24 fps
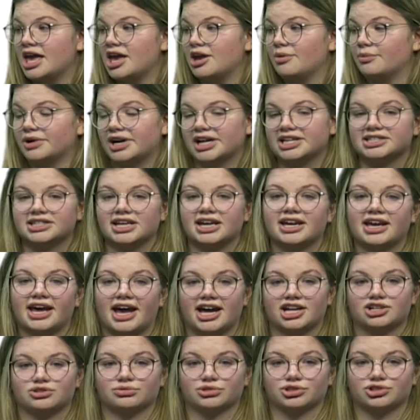And when I say
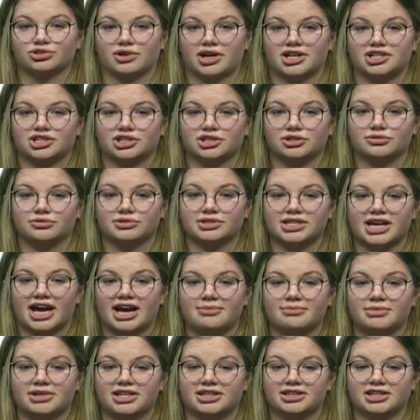casual dress shoes, I
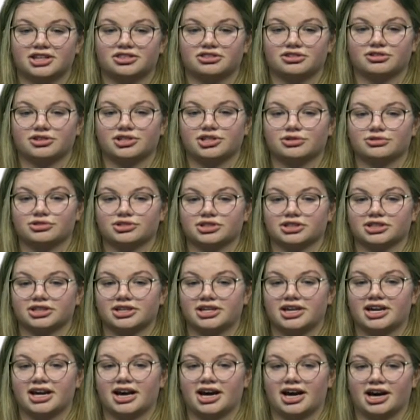mean that they're
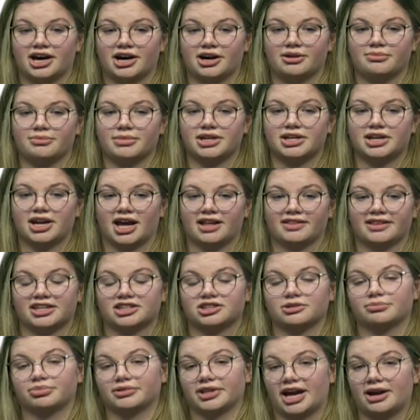usually not like
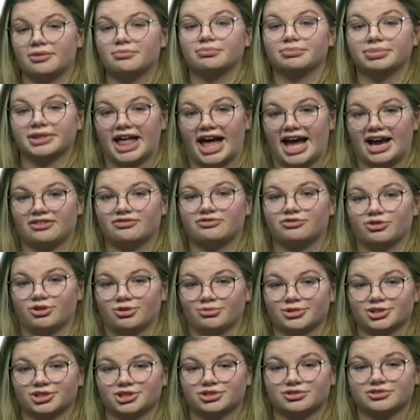the black
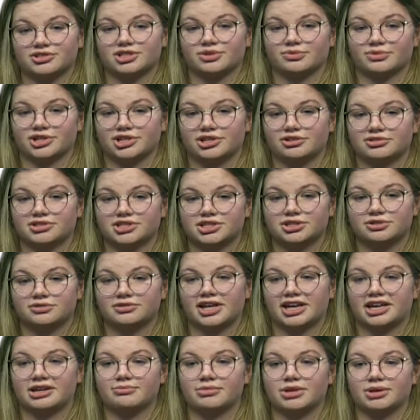formal shoes that we're used to.
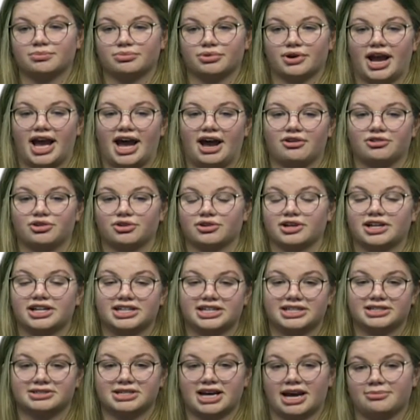They can be brown or
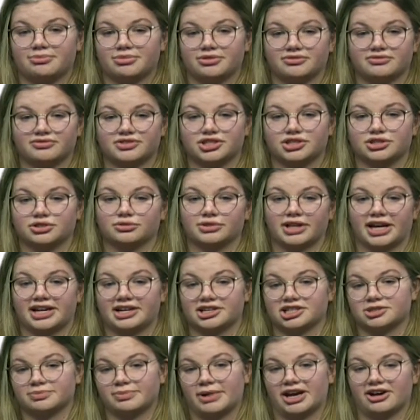any type of shoe like
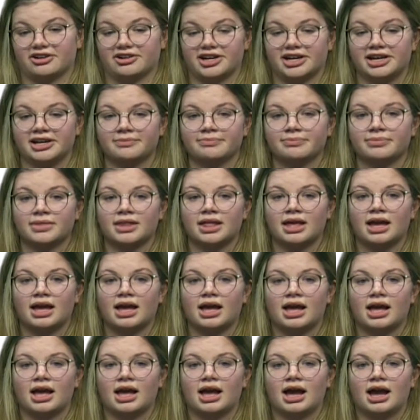a Sperry.
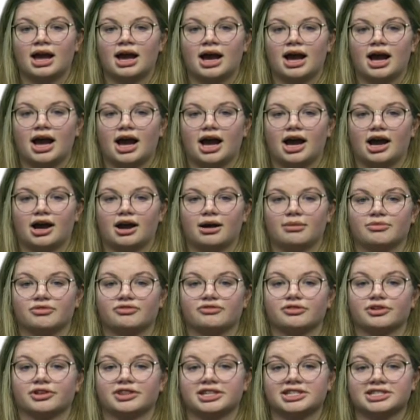
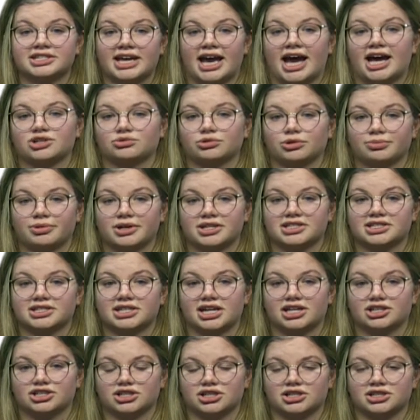For these casual
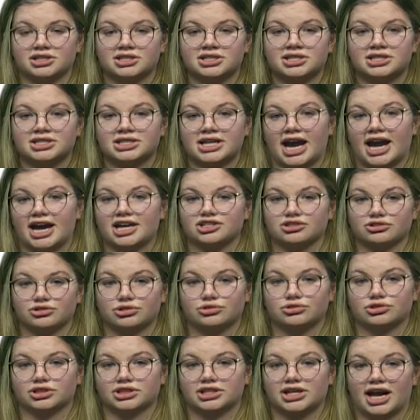presentations, ties are
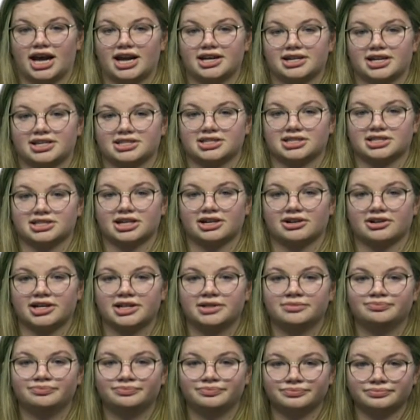usually not
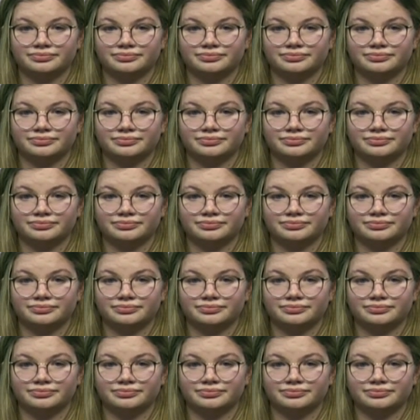necessary.